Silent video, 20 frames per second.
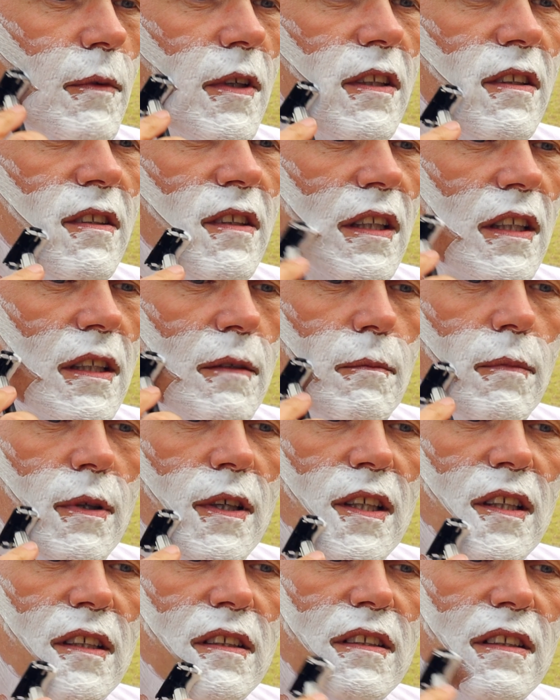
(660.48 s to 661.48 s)
my second
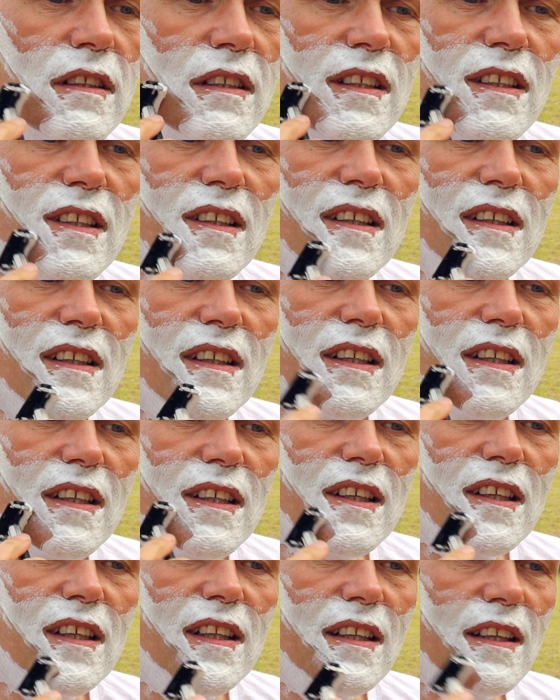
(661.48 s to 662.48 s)
pass.
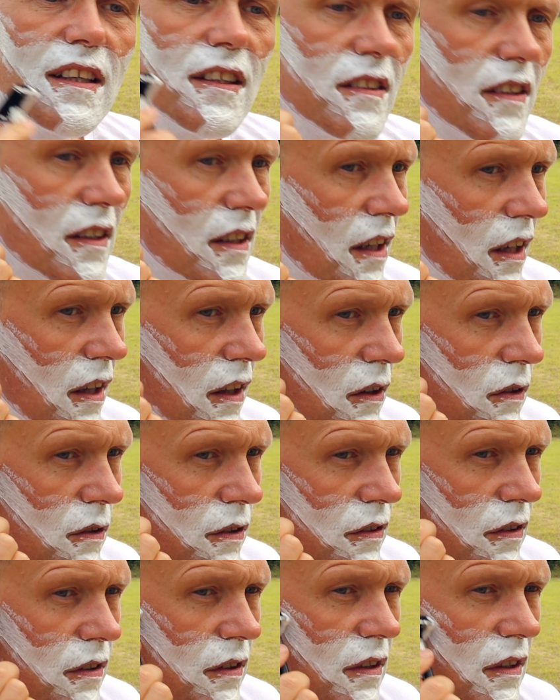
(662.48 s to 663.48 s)
Nice and
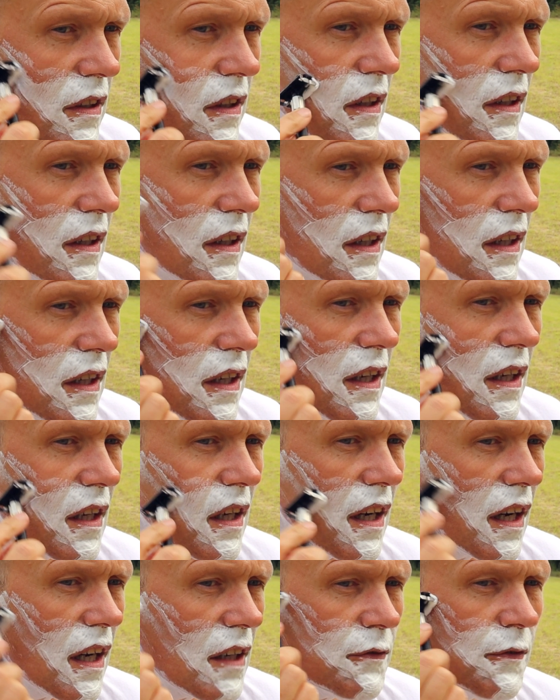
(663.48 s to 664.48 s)
close.
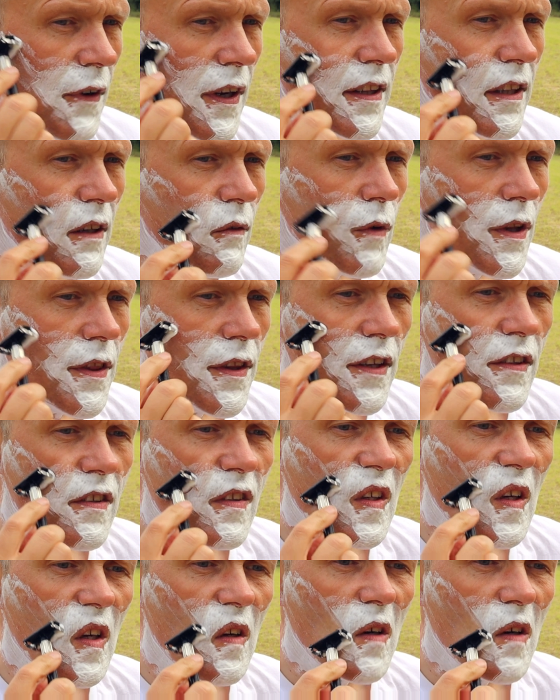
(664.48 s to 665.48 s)
I find that with this